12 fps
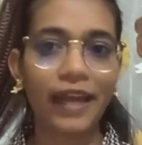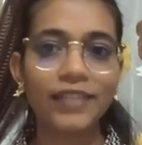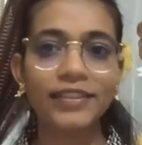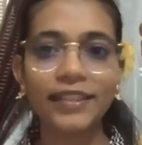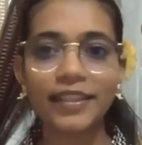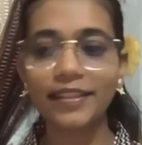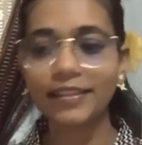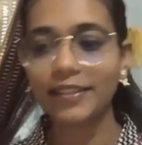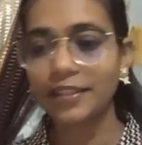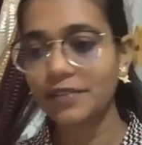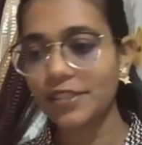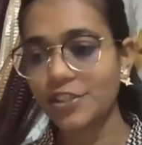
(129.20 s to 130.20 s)
Actually, the
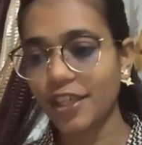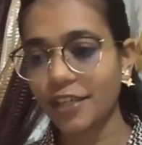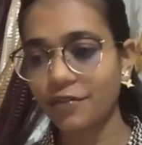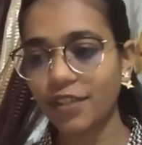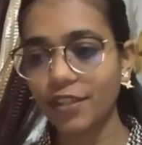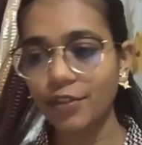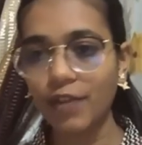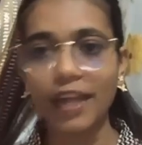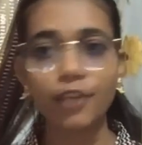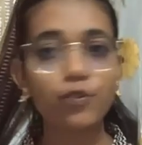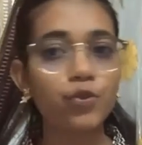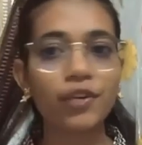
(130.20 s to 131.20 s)
thing was, Jay, I
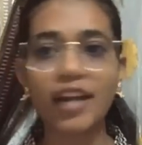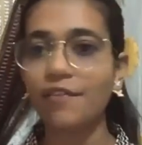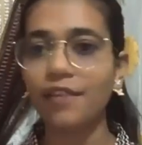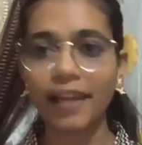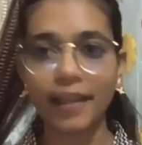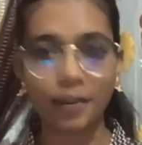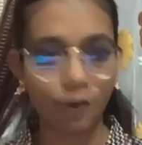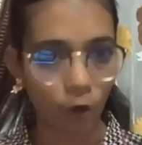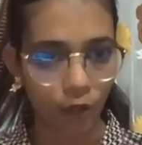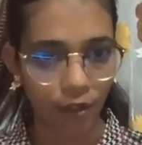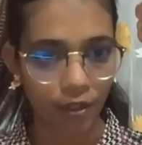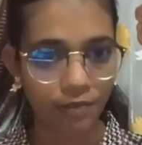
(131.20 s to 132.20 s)
used to travel like a
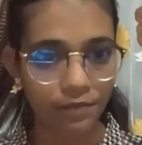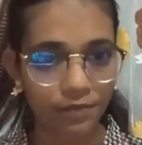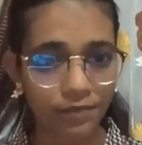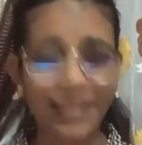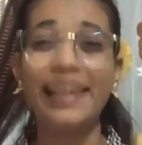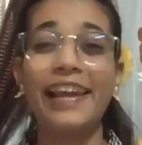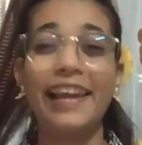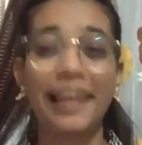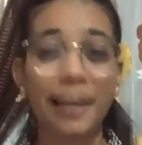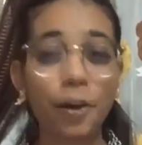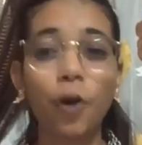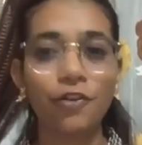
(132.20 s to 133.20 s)
lot. Hell
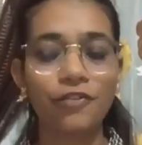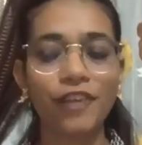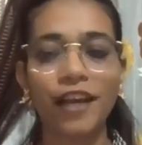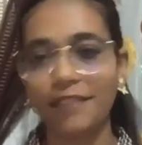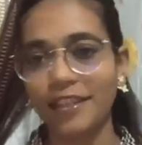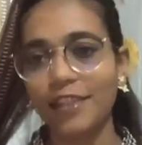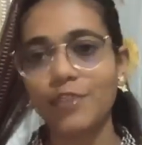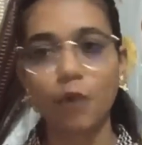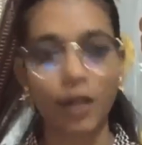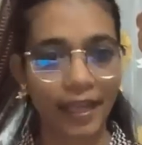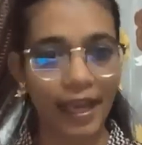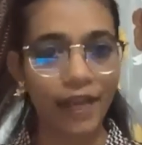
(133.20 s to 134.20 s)
lot of traveling is
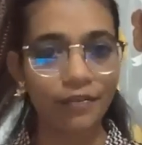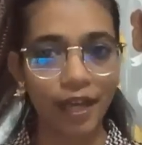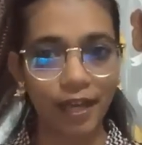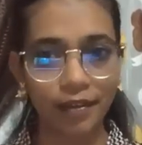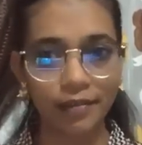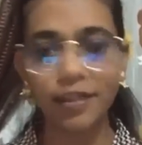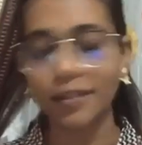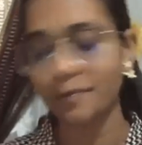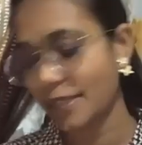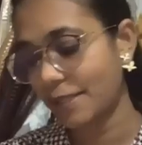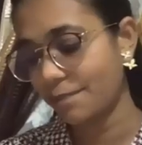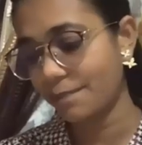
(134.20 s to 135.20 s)
what I have done
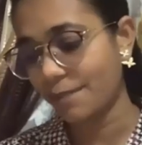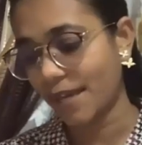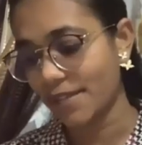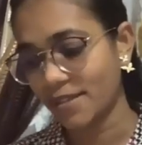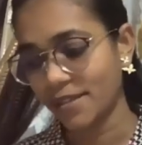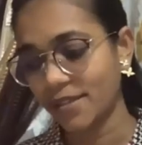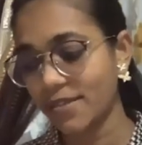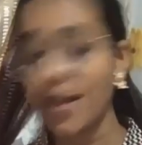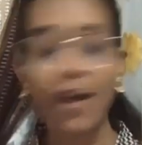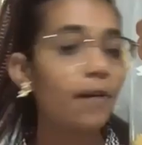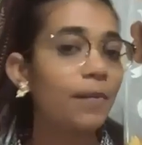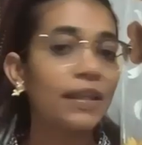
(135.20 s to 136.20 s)
in past years.
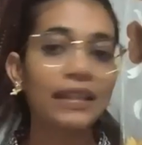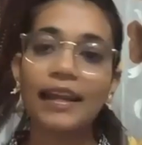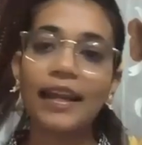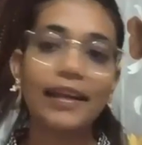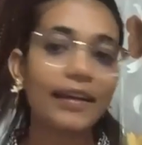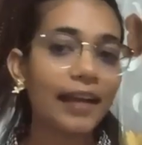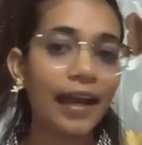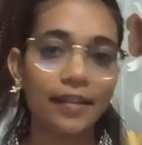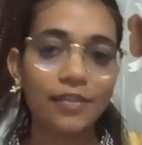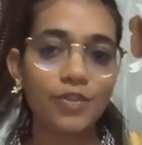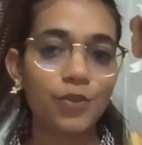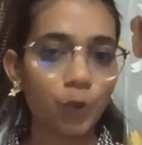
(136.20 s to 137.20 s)
But then I didn't
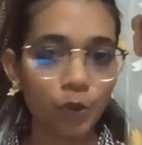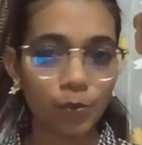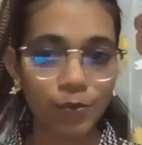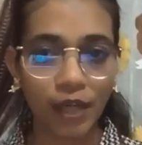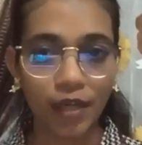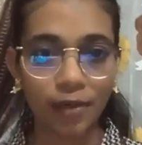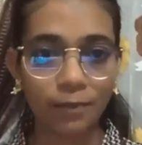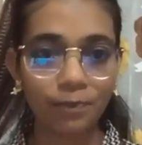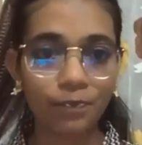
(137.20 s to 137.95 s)
have this YouTube channel.